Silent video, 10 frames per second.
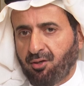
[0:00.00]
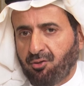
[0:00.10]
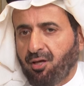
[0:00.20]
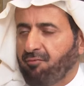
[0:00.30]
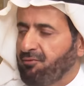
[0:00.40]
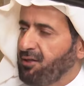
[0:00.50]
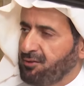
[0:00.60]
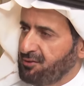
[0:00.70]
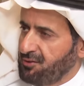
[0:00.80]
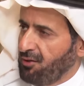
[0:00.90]
You have a very
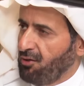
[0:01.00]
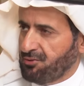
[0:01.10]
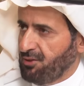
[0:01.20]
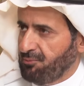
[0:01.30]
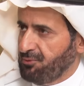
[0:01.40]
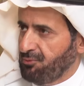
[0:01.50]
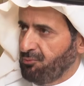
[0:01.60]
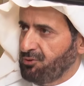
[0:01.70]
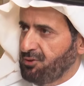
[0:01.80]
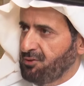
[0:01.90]
interesting concept,
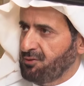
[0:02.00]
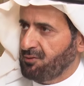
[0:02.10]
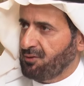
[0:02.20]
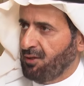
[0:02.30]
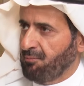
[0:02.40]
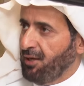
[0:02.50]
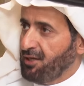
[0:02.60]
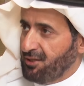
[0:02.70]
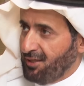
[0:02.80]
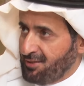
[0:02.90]
which is
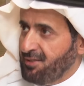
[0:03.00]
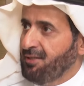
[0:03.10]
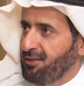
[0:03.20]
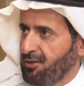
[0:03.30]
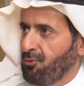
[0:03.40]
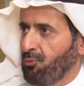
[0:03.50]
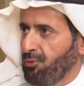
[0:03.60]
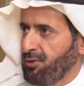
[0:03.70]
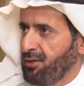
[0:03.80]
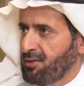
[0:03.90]
Malaysia is leading
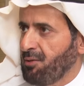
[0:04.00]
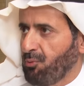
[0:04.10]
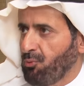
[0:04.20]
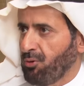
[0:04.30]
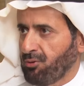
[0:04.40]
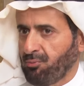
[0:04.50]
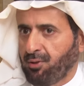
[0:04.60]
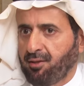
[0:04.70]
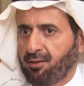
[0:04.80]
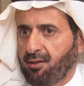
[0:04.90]
the Islamic world
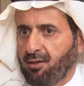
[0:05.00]
with.